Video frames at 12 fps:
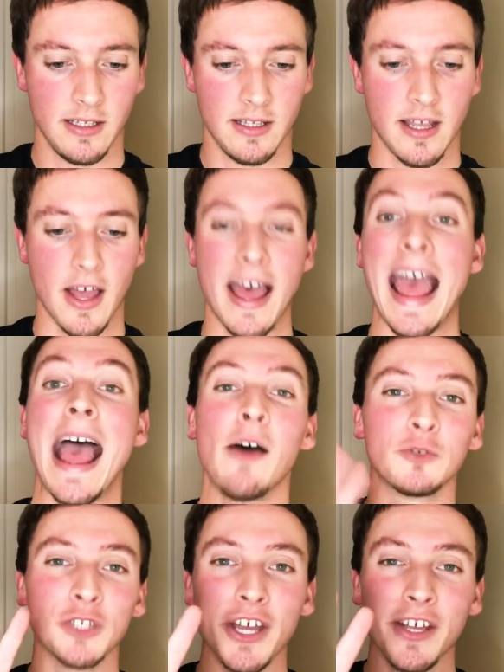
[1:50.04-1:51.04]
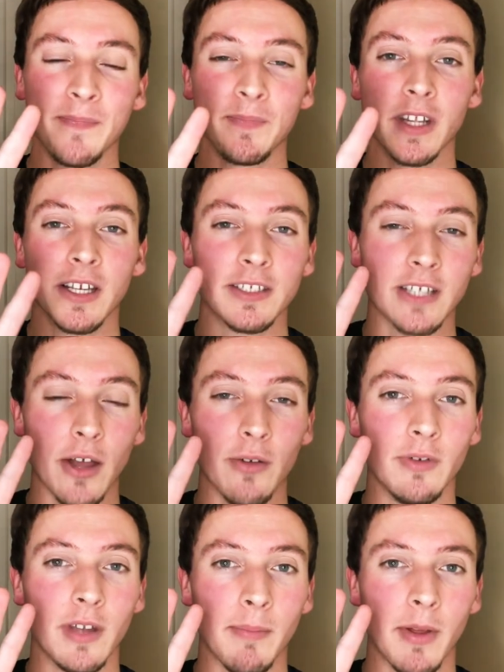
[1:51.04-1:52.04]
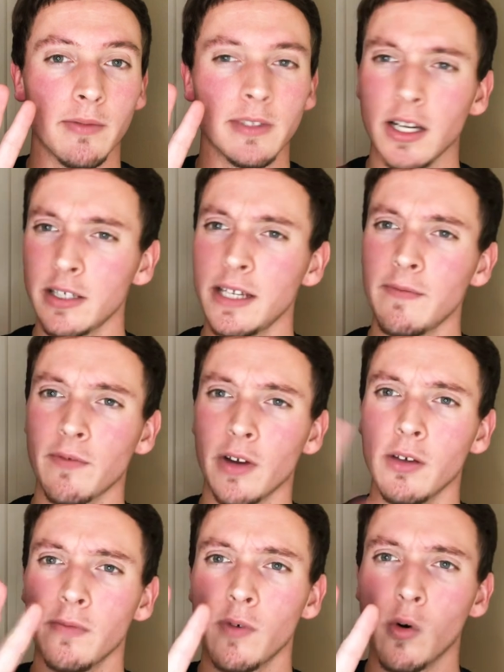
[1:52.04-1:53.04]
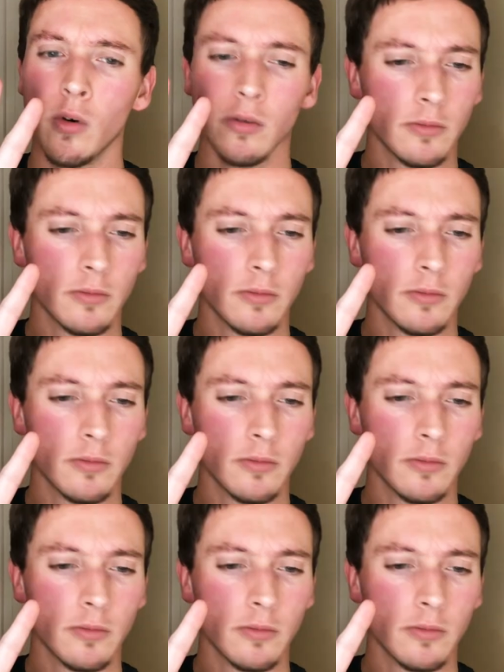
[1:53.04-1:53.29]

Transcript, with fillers: Uh, Alza. So number, did I say three or four?